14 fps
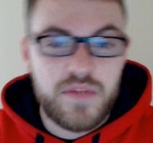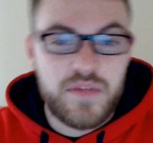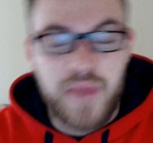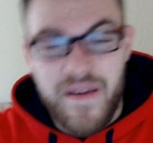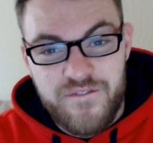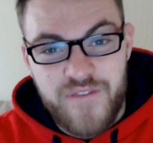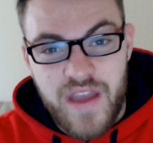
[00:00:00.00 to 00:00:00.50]

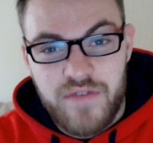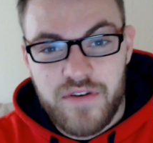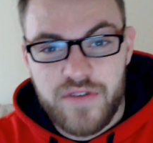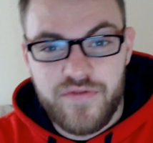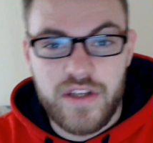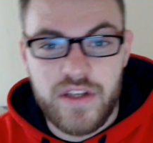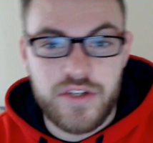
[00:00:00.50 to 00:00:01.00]
my
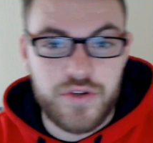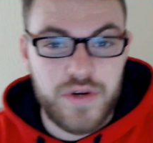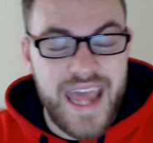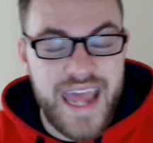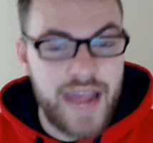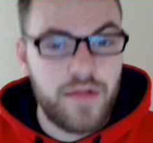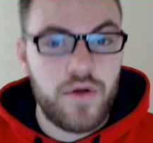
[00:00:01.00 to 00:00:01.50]
favorite feature in a
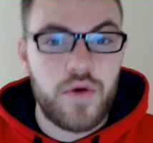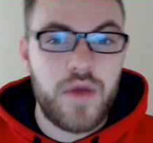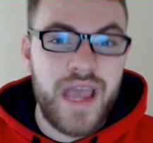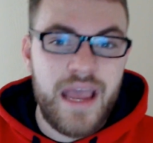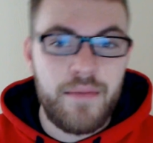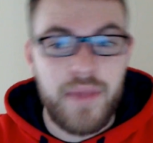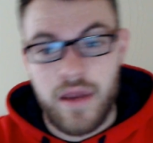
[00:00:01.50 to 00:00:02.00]
Halo
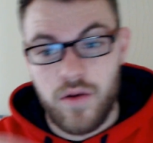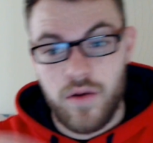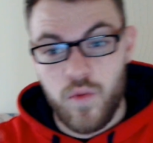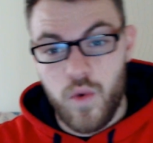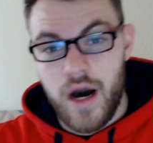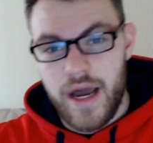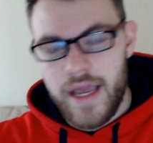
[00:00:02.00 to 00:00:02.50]
game and
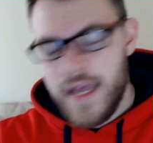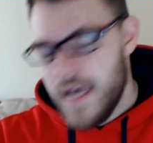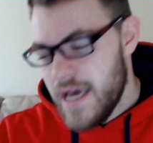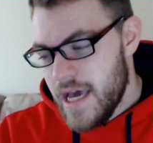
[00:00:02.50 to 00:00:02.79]
why?